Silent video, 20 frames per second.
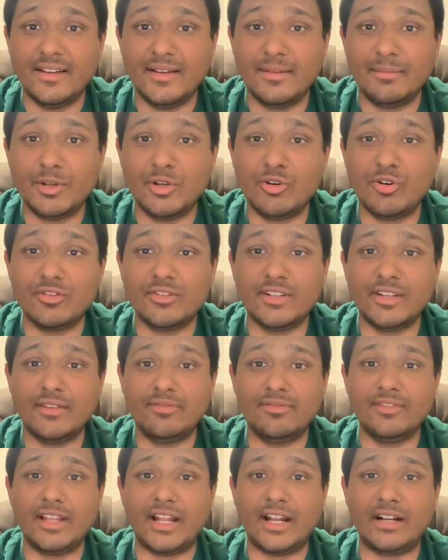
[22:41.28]
Because if
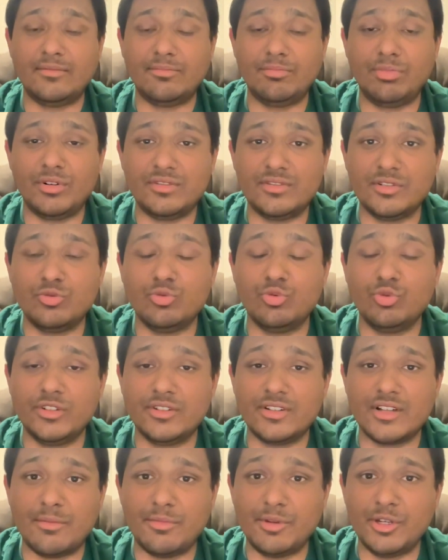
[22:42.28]
that person who is
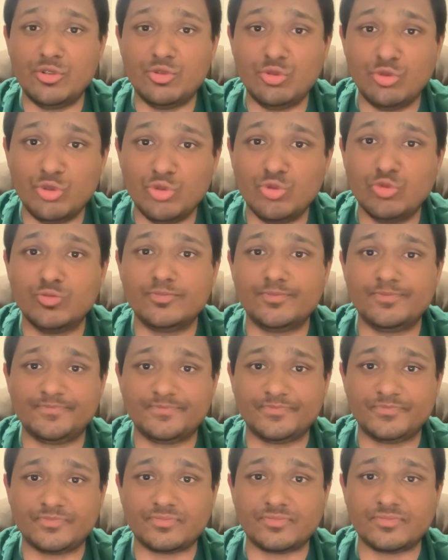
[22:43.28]
coming to you
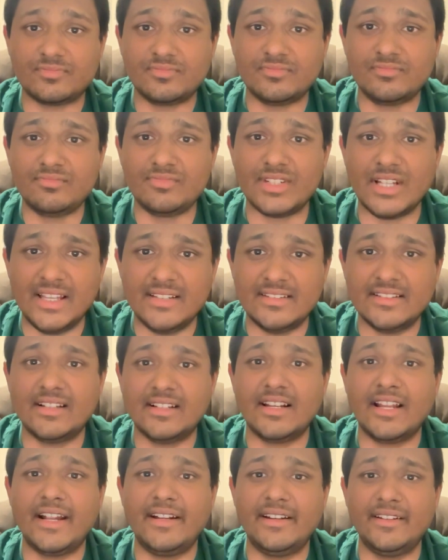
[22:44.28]
as a
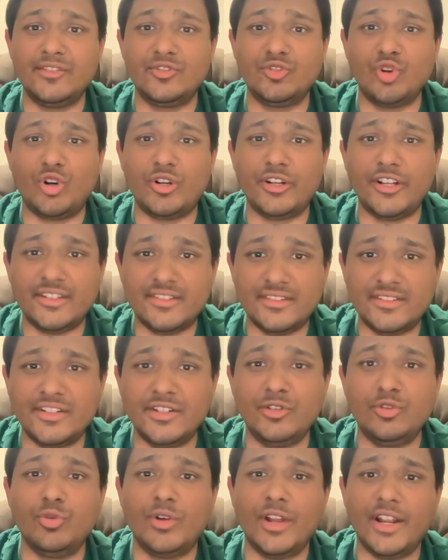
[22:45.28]
client is not
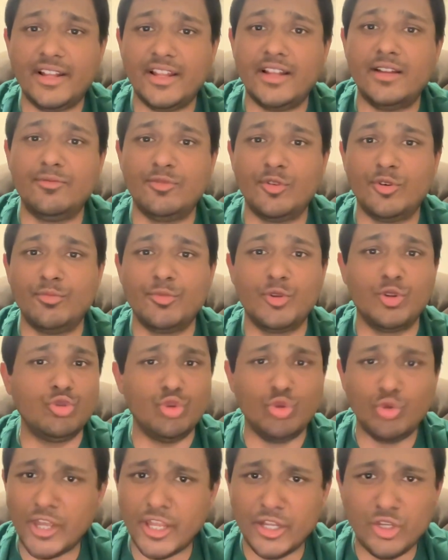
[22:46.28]
destined to get help from you, you
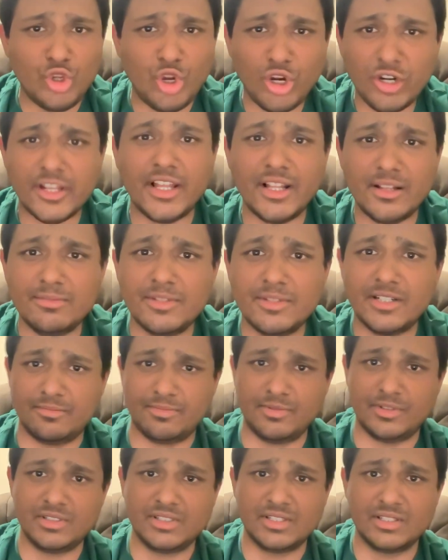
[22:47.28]
cannot help that
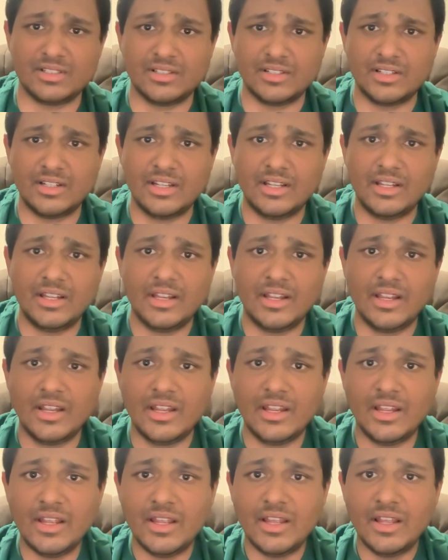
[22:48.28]
person.
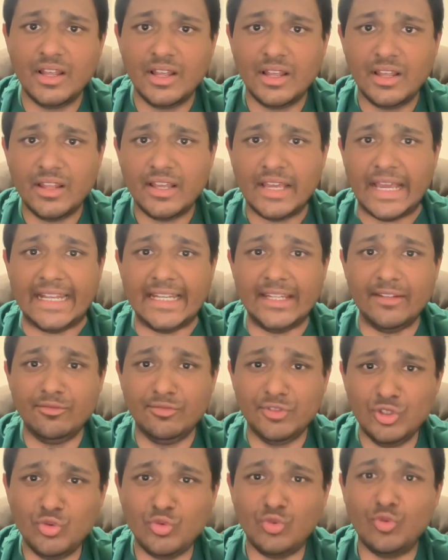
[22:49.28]
And if
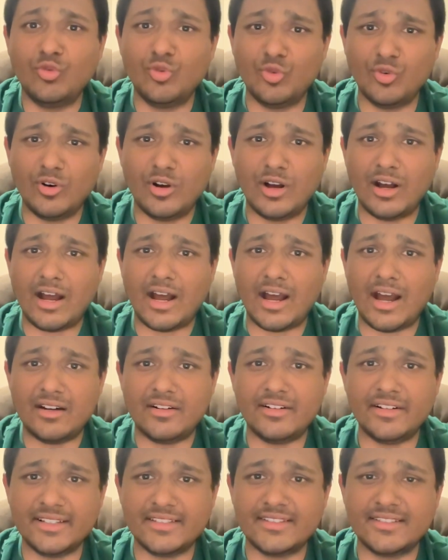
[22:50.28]
you are
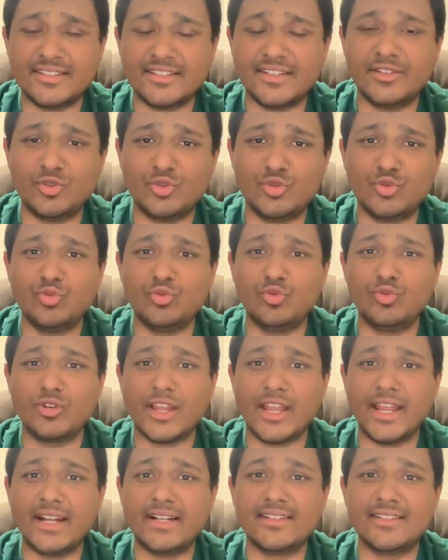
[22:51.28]
destined to
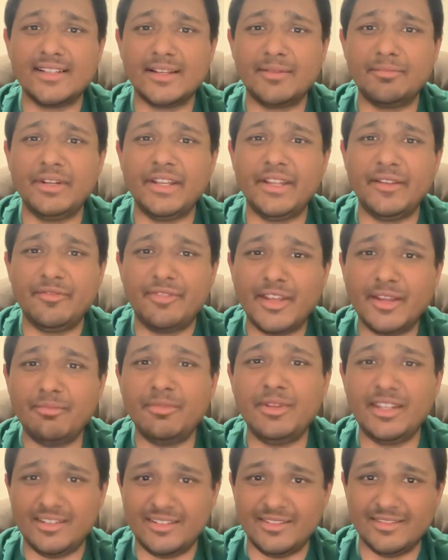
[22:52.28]
get some
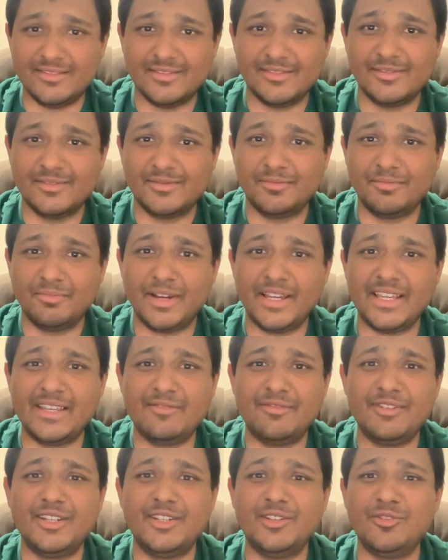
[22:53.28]
defamy by
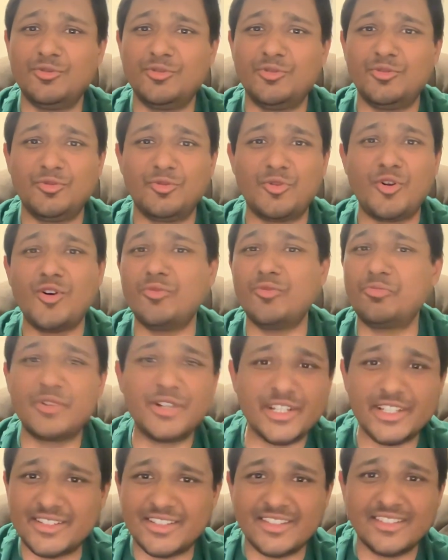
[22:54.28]
giving, you know, wrong
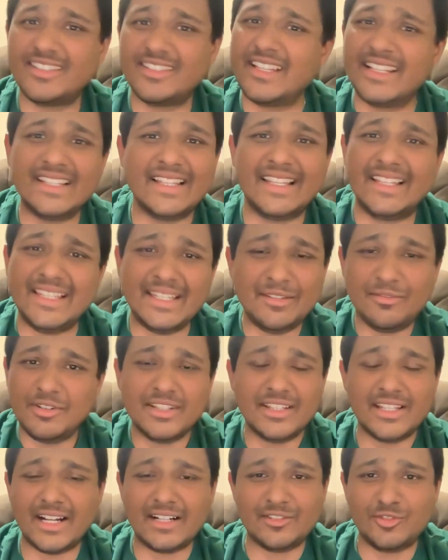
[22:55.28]
predictions, then even
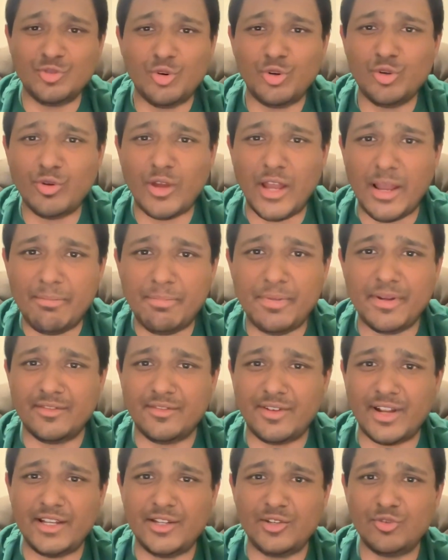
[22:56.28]
that's going to happen,
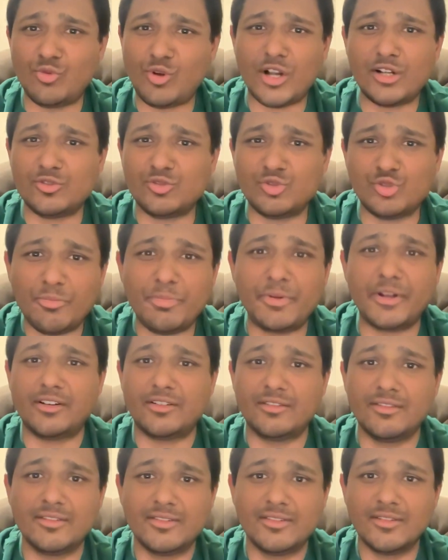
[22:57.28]
right? You can't stop it.
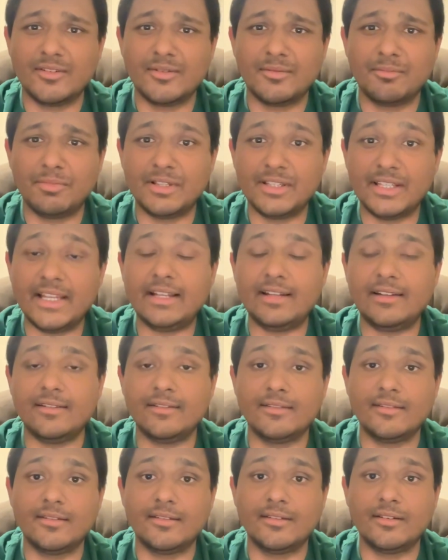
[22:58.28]
But then
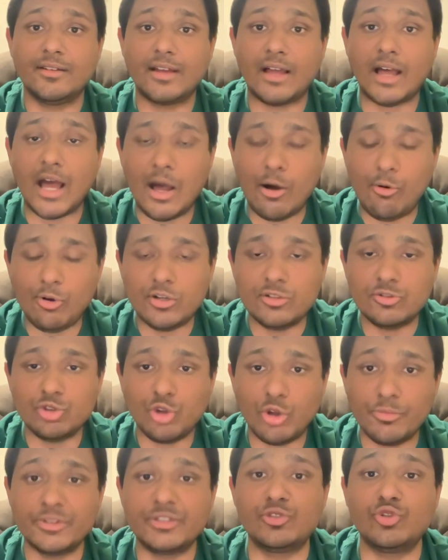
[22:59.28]
our
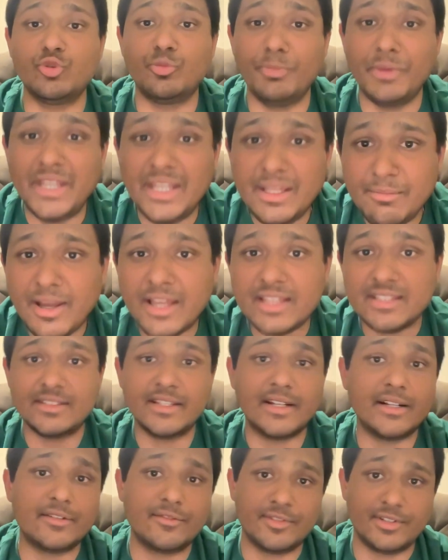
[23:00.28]
job is to minimize
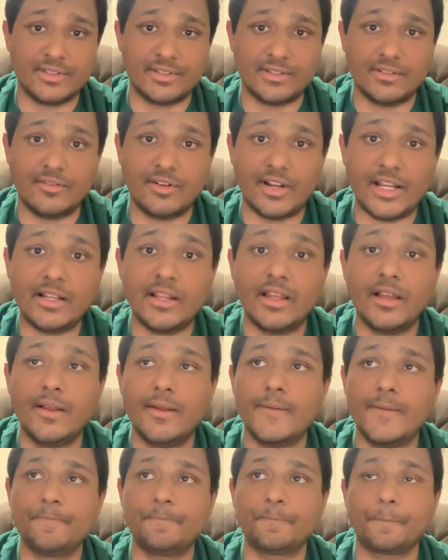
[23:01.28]
that risk, right?
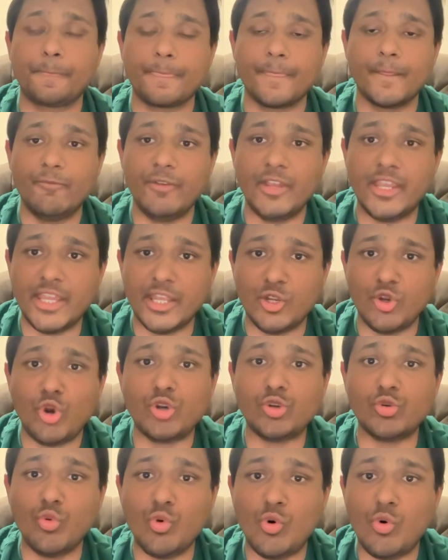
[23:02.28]
We
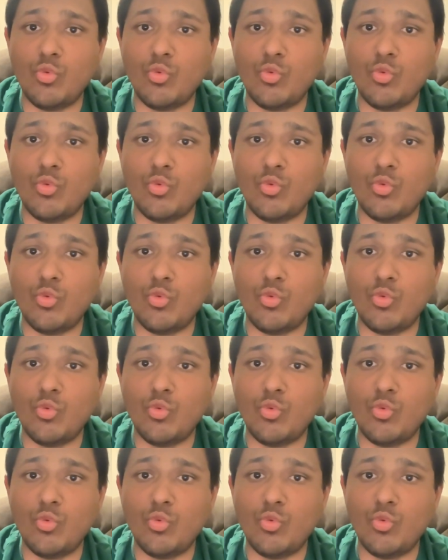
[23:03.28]
cannot go